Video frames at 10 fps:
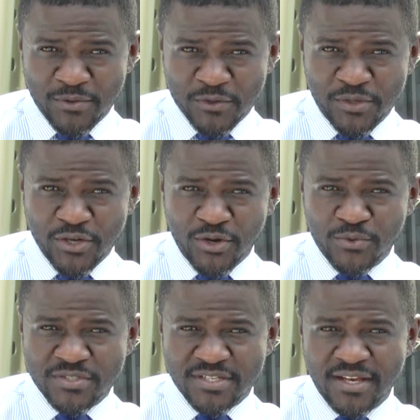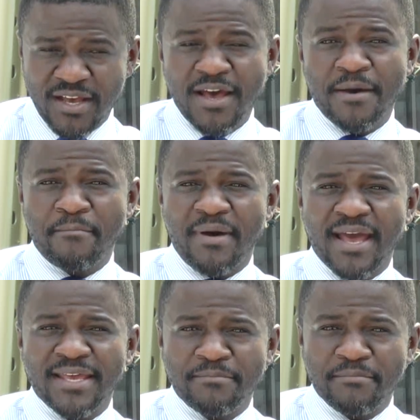With me, your host,
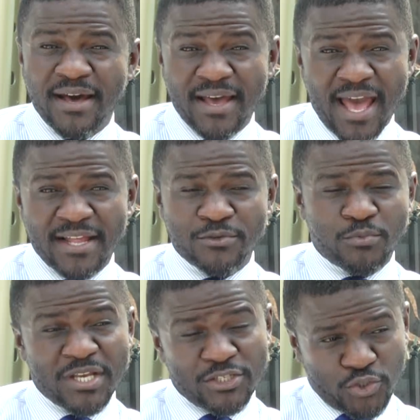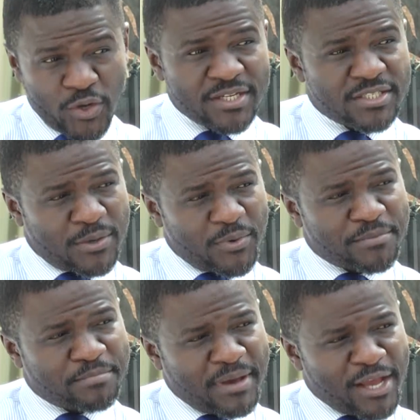Maimba, and we're joined
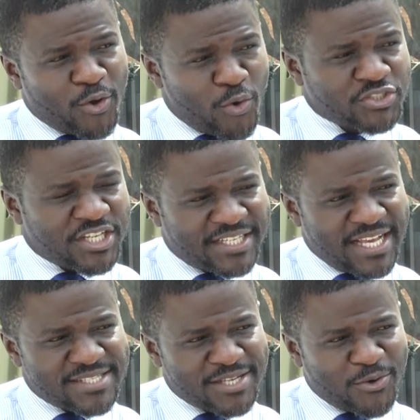by Coach Natsi.